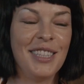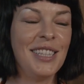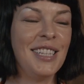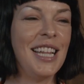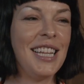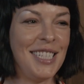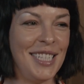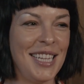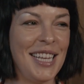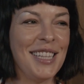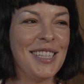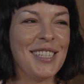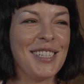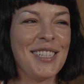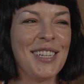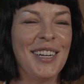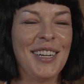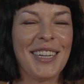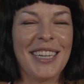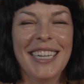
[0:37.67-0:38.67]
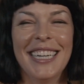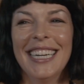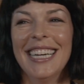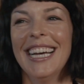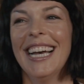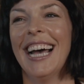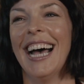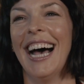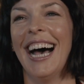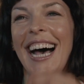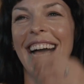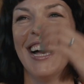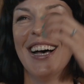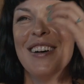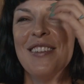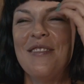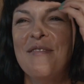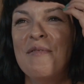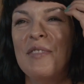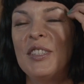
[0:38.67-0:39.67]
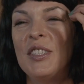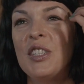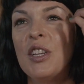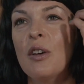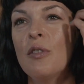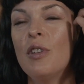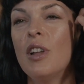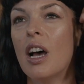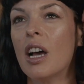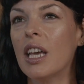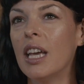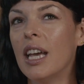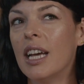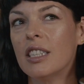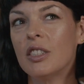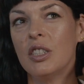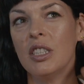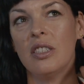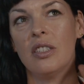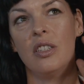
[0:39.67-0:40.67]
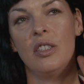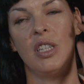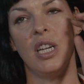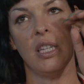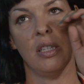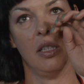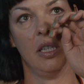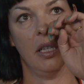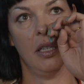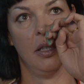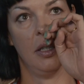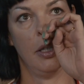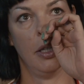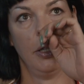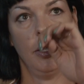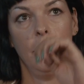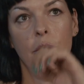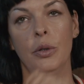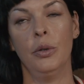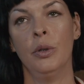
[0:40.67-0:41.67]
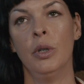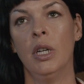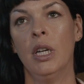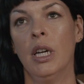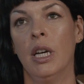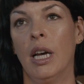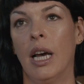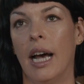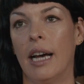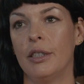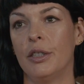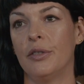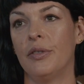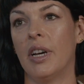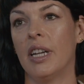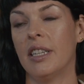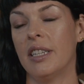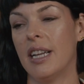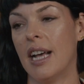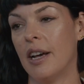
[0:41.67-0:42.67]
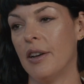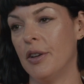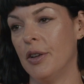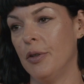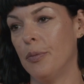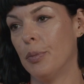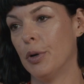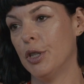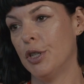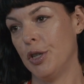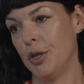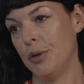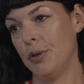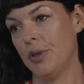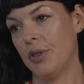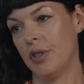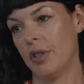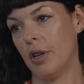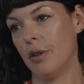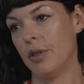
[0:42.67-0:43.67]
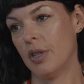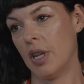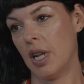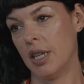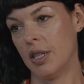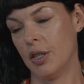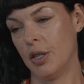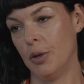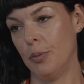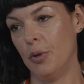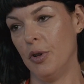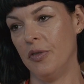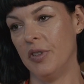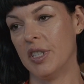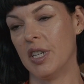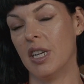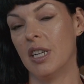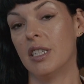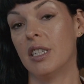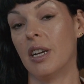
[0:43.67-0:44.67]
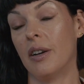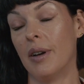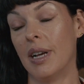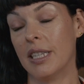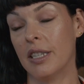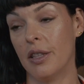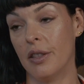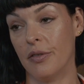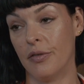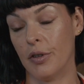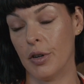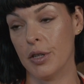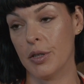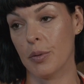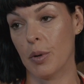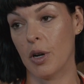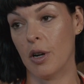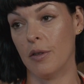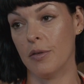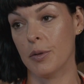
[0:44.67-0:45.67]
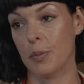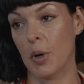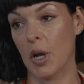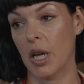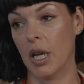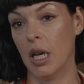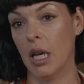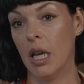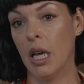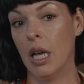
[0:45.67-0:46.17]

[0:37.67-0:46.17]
Let's say the saga. So Lucky actually suggested to Andrew Vandenhatten, who'd produced those last two movies and had directed the first one, Offspring,